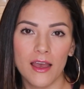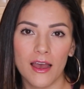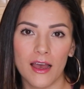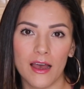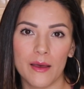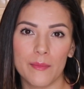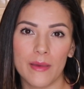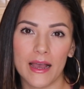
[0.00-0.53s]

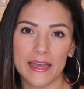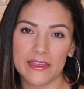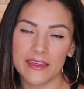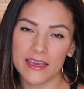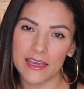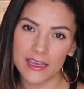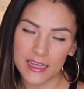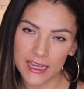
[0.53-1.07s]
I
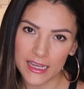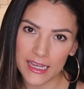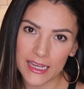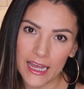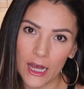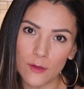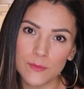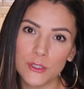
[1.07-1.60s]
think it
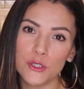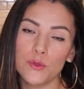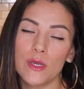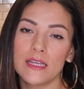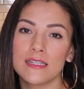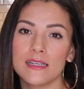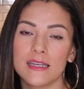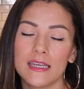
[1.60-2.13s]
helps you
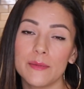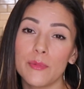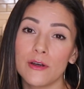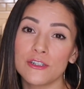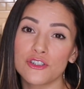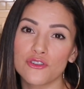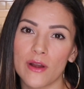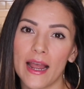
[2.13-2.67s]
keep
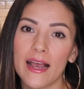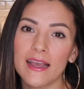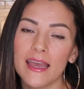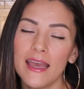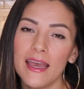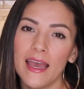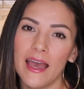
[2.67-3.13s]
on track,